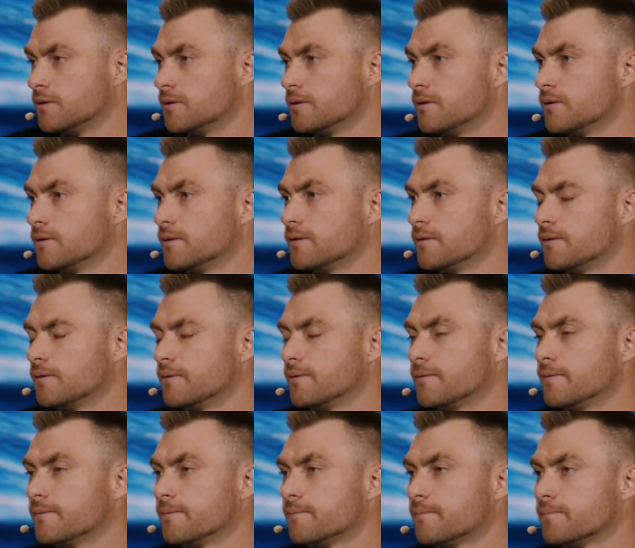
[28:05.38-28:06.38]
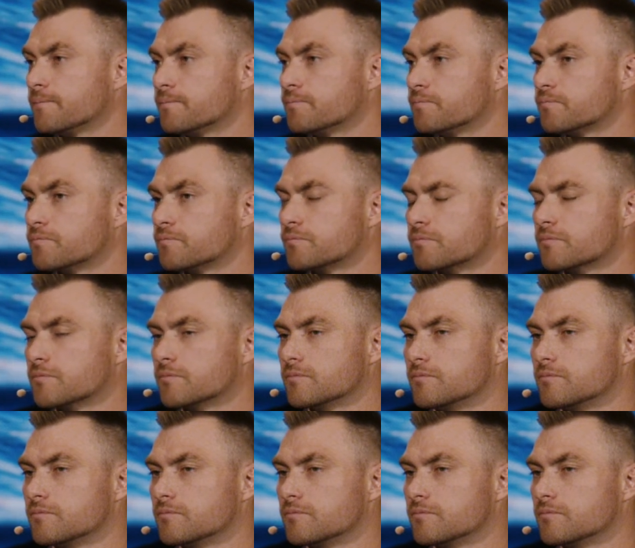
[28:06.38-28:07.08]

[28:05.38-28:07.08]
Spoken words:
Nobody speaks.